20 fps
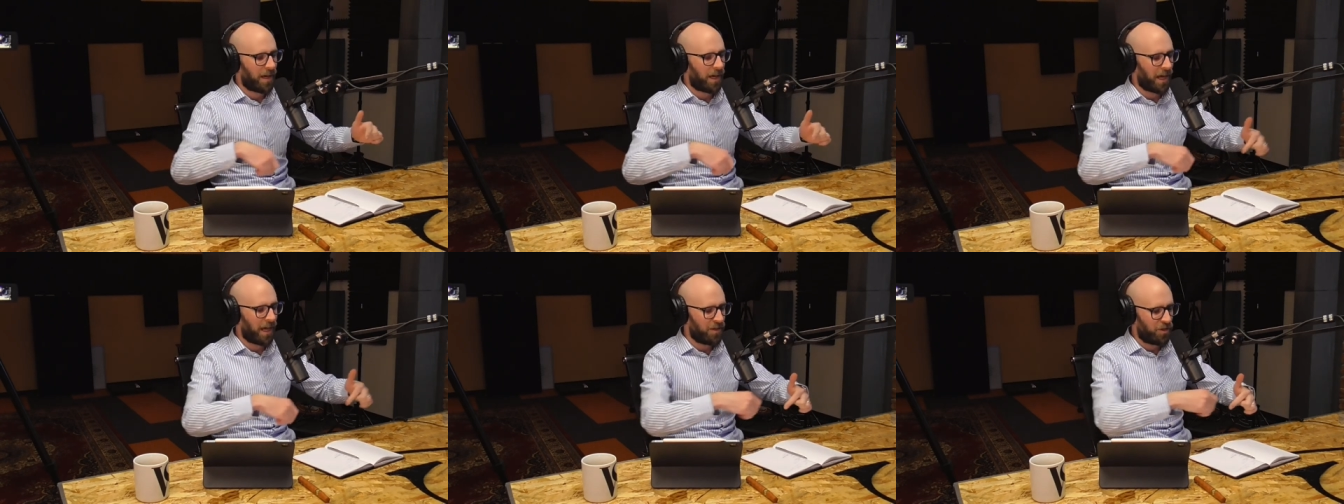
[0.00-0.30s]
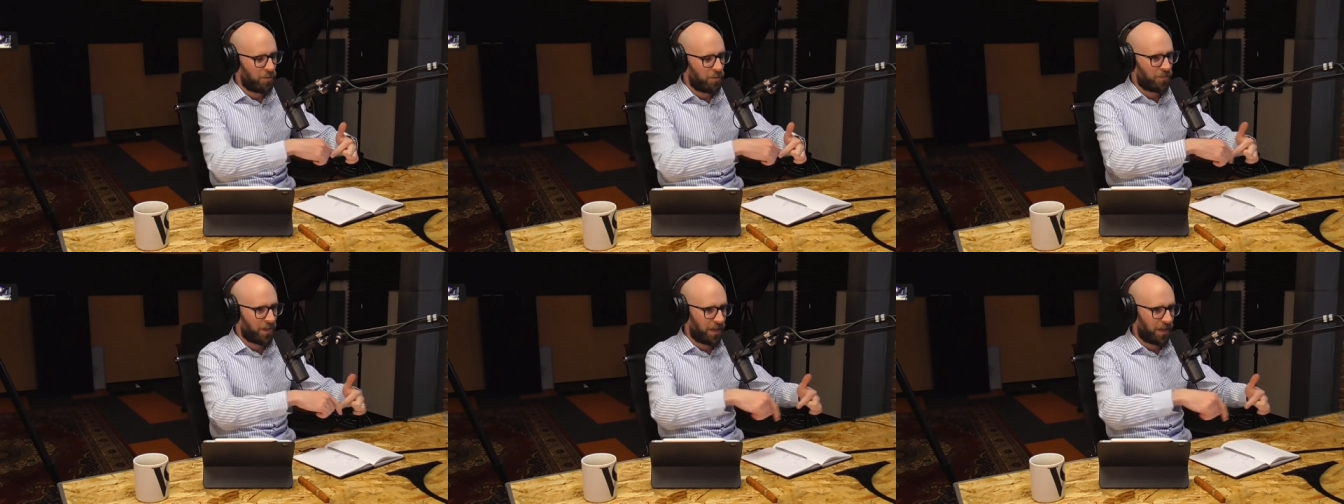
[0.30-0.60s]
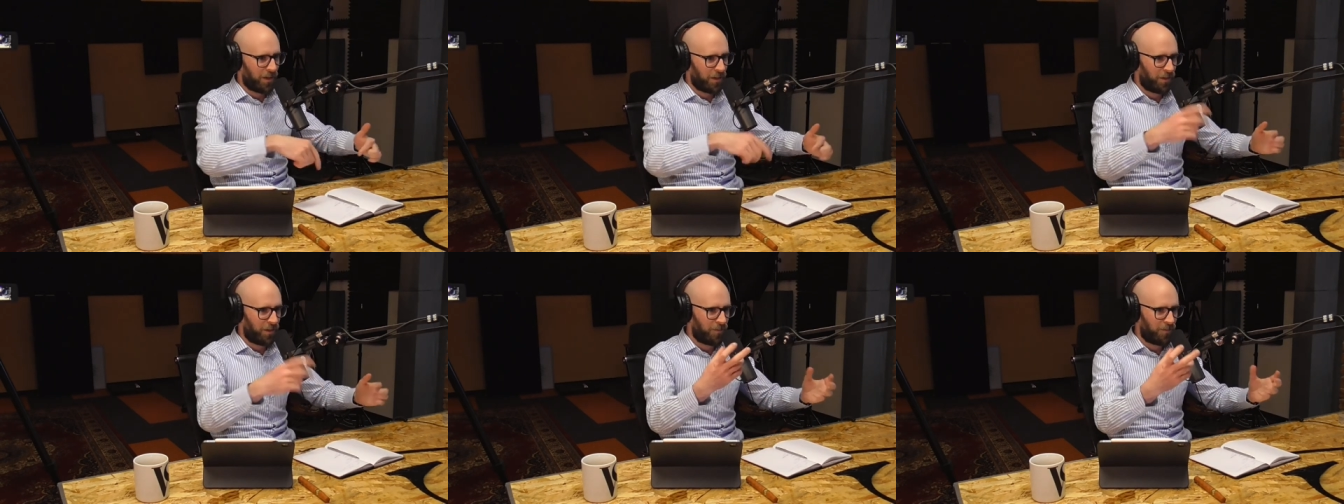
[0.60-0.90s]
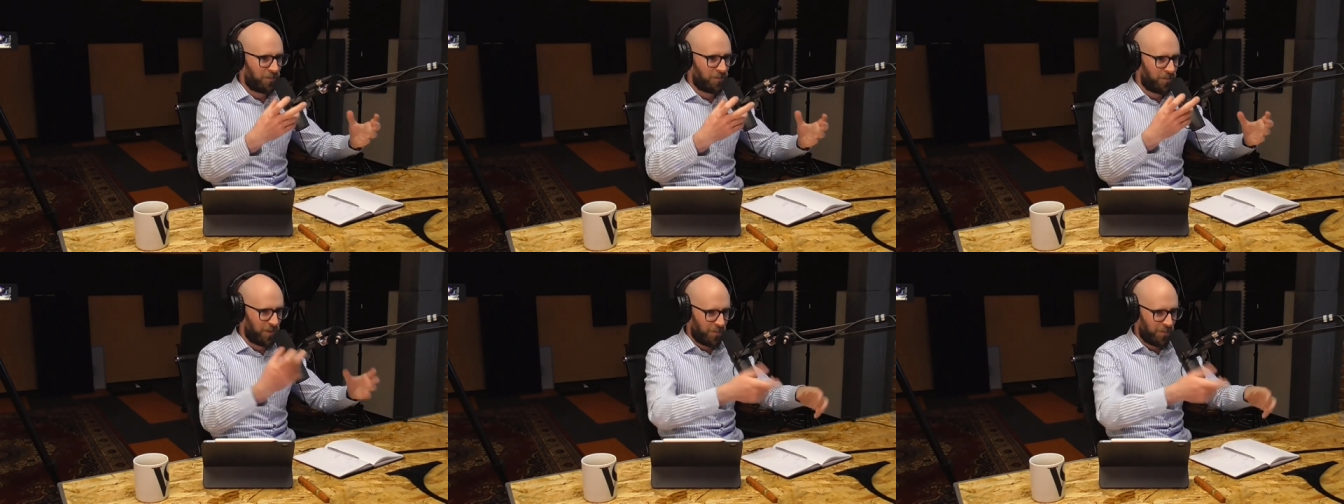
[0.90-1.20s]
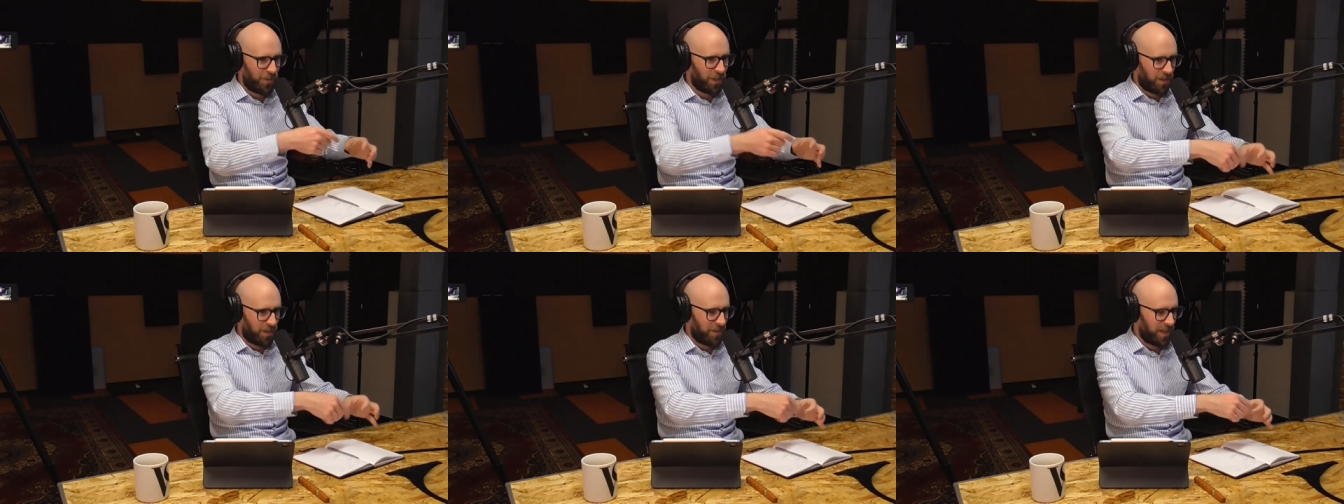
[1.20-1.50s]
And you
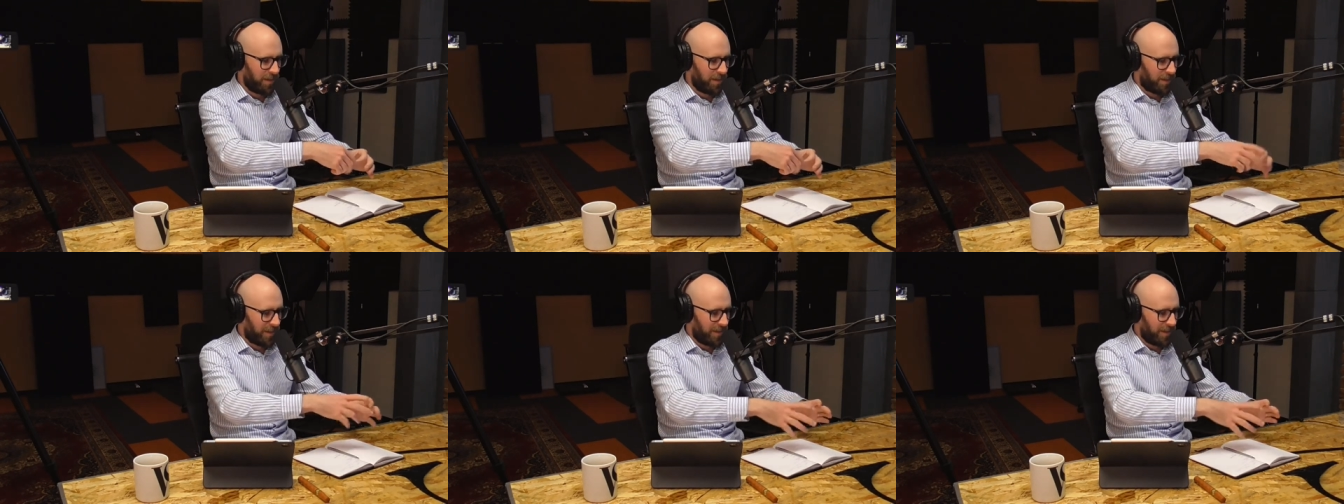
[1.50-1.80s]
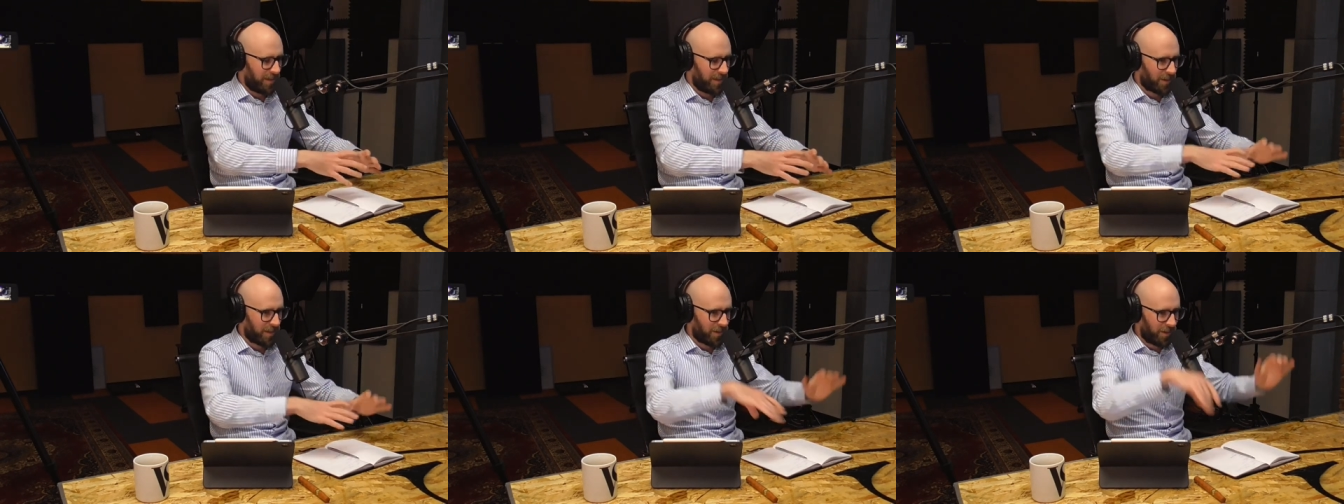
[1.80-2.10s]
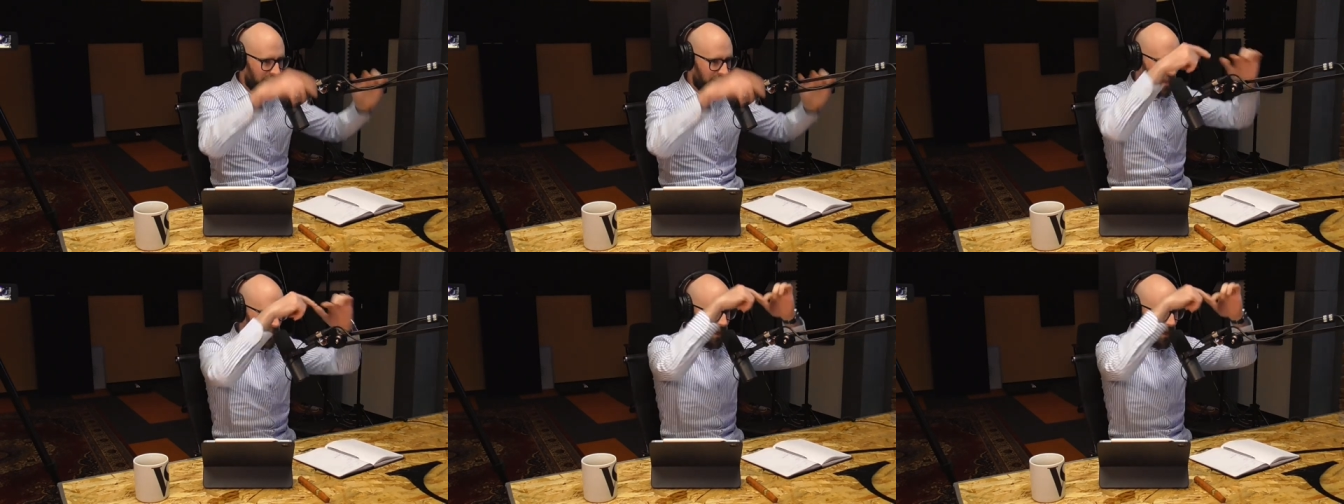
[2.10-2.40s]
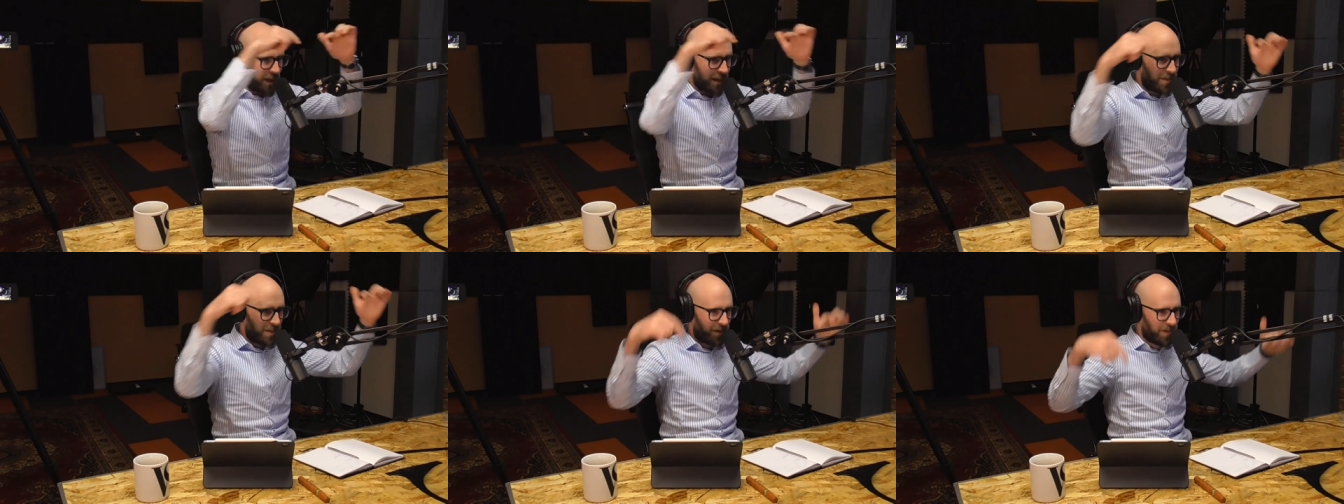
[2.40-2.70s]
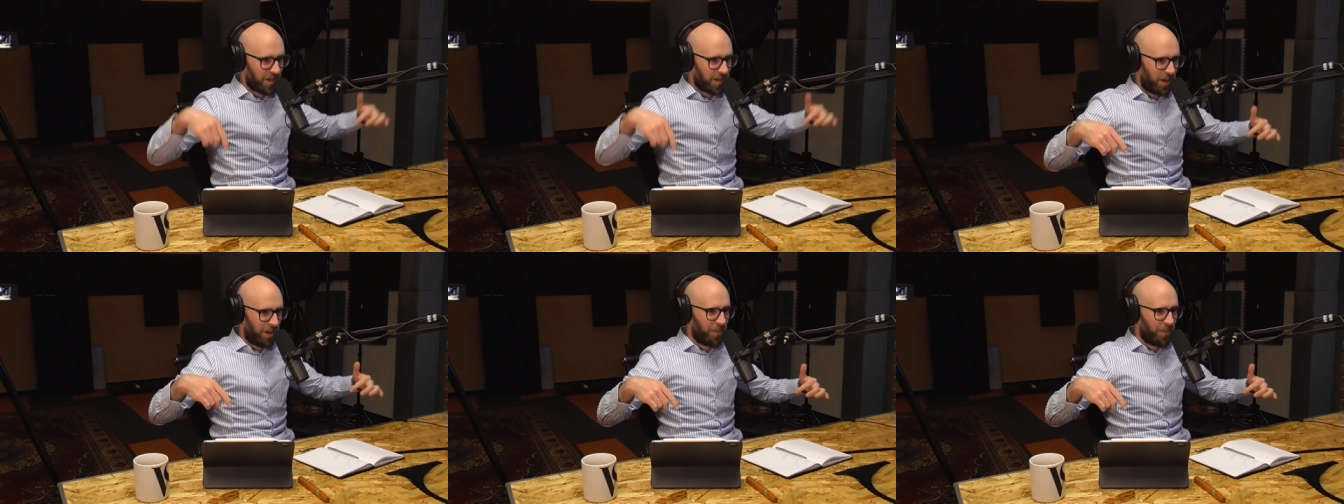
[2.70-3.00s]
put them in, and then it's got this light
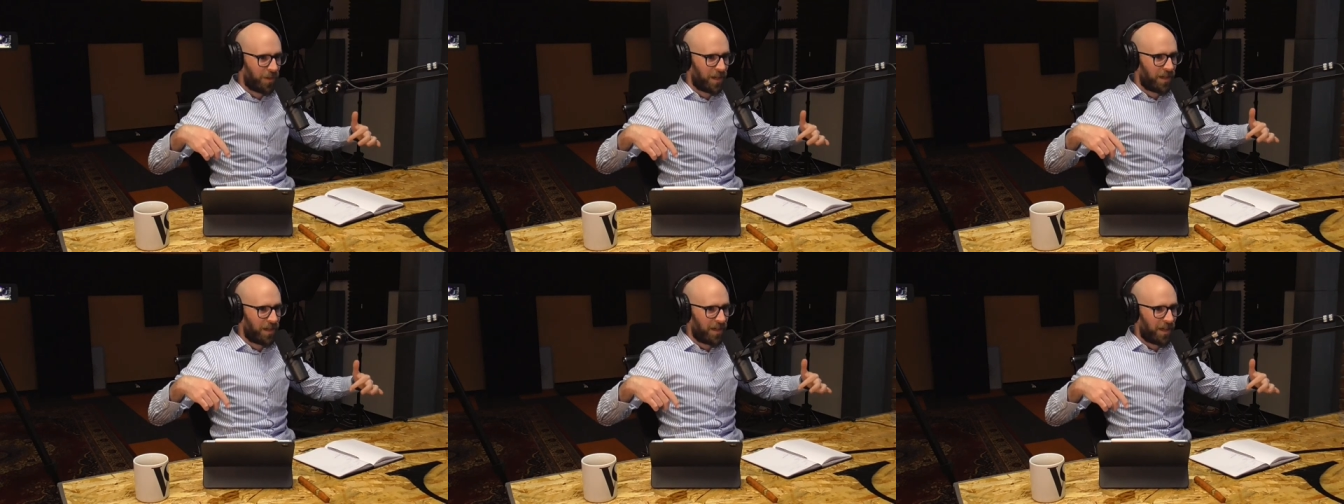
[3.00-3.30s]
on top.